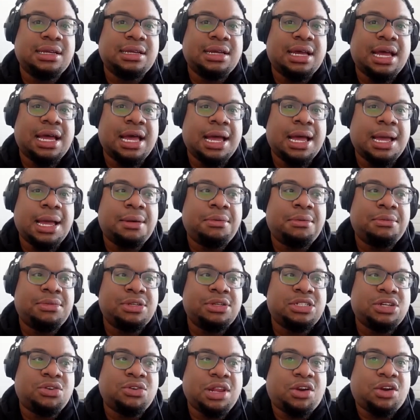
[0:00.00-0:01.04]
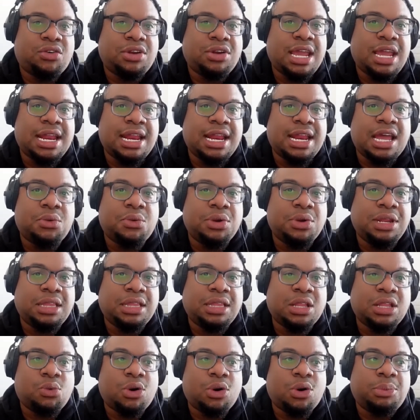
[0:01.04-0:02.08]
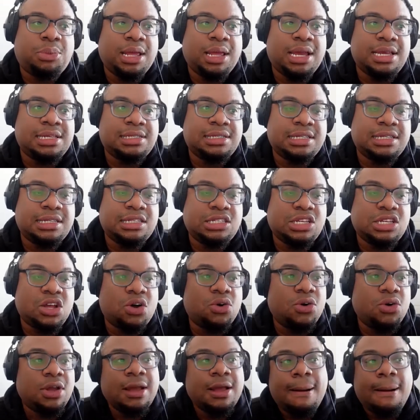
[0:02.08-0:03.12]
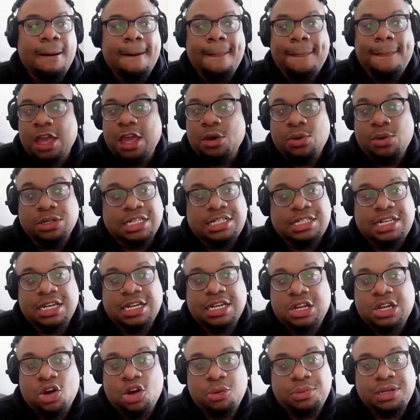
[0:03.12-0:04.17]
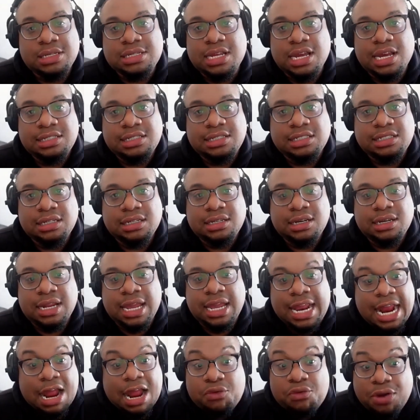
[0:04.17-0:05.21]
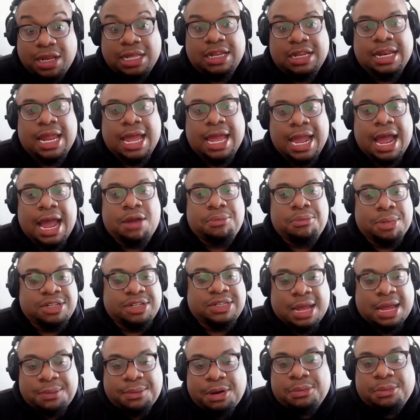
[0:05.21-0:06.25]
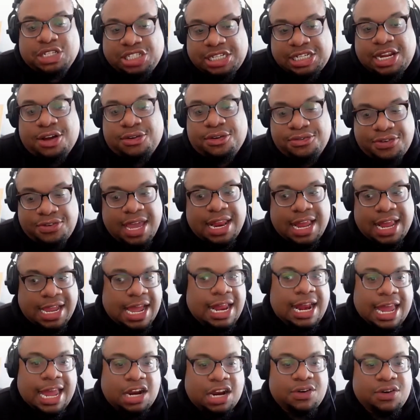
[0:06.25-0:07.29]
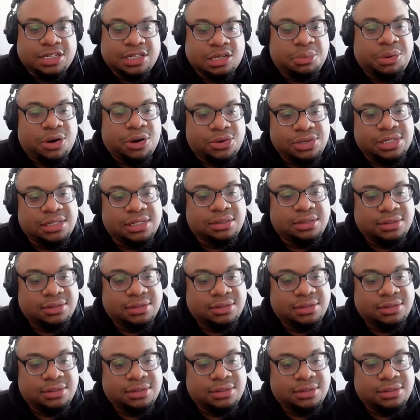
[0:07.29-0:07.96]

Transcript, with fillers: um, to really create equity in the workplace. And so it was just a dope discussion. And I really like, I'm a, I'm a Michelle fan. Like, I like her as a person.